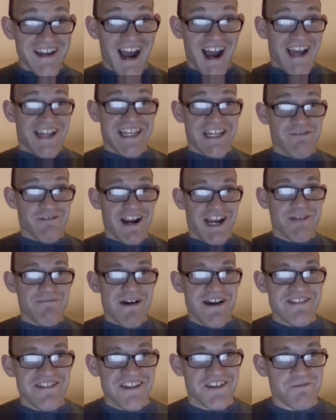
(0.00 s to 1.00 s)
highly
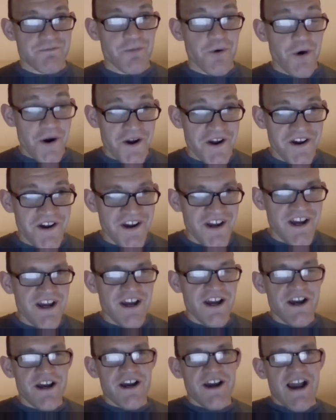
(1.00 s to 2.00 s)
recommend this book.
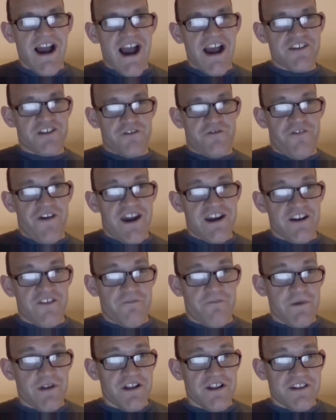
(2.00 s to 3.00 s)
As a fan
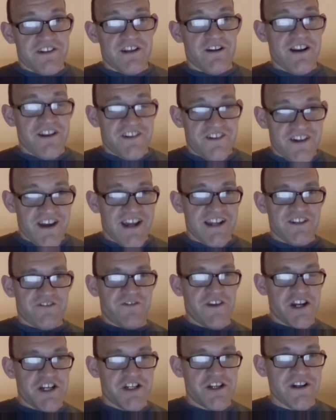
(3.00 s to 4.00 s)
of military science
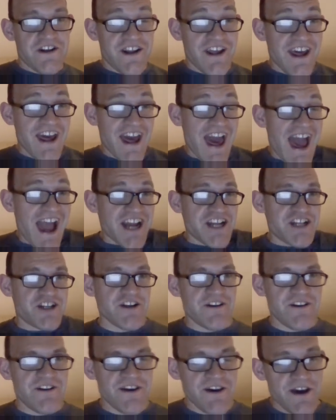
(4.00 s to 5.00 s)
fiction,
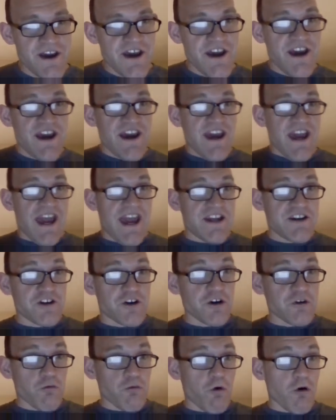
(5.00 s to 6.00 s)
action, and
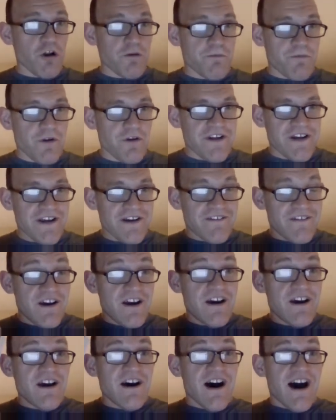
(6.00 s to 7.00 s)
good world building,
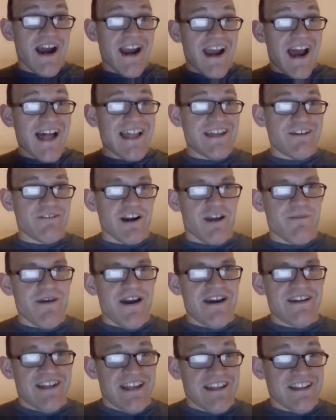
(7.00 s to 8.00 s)
I highly
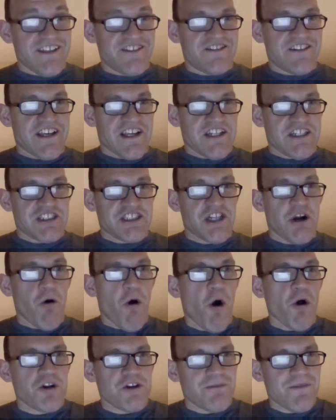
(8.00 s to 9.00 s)
recommend enlisting in Joe
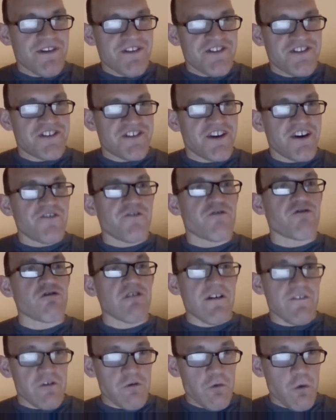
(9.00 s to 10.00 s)
Haldeman's
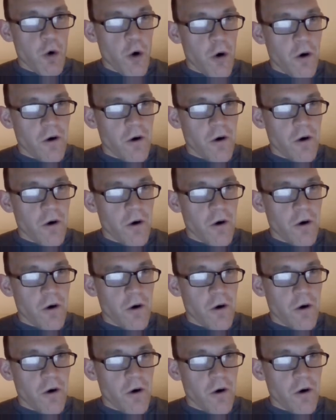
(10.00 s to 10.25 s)
Forever War.